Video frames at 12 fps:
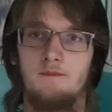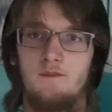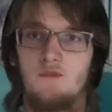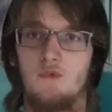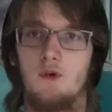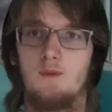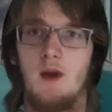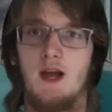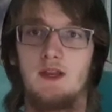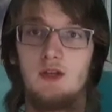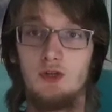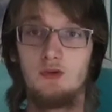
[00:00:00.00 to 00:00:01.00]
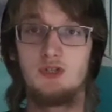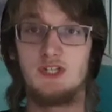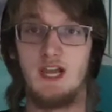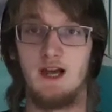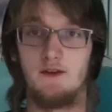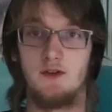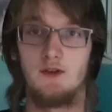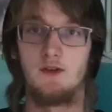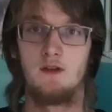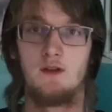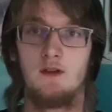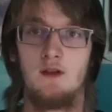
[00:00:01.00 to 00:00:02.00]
for my new channel,